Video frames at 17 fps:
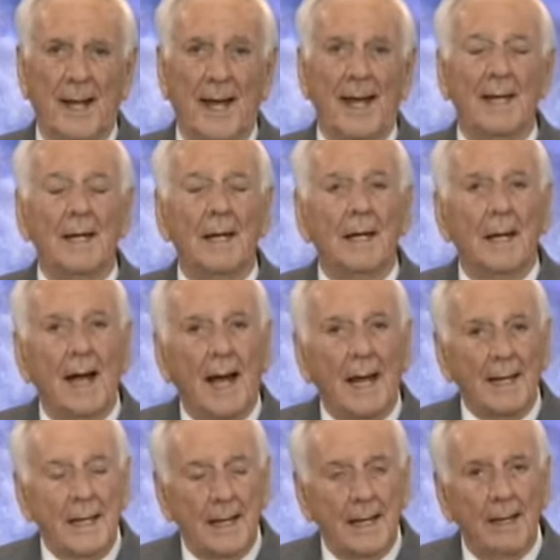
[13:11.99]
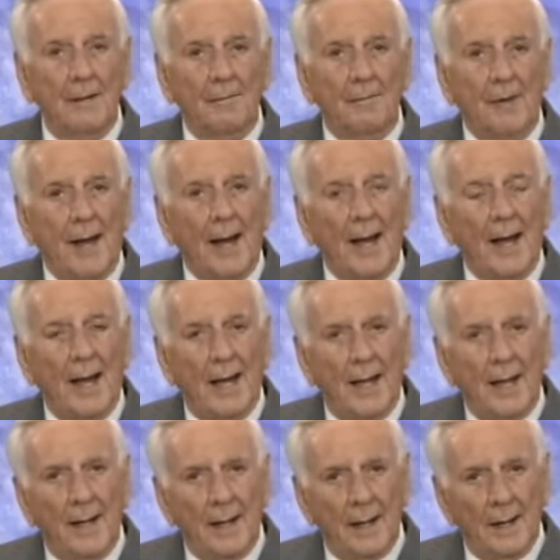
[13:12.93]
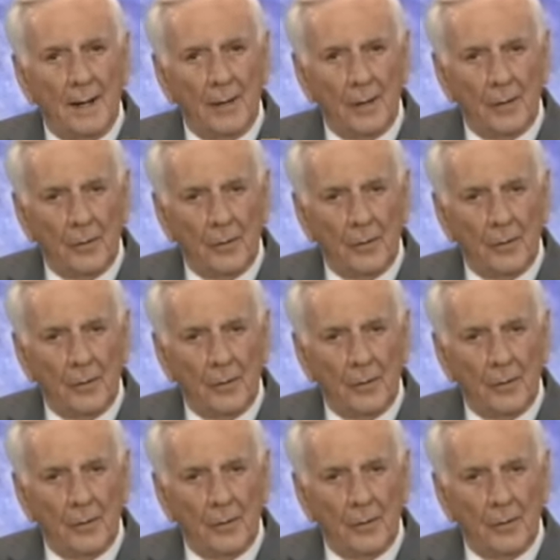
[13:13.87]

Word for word: that identify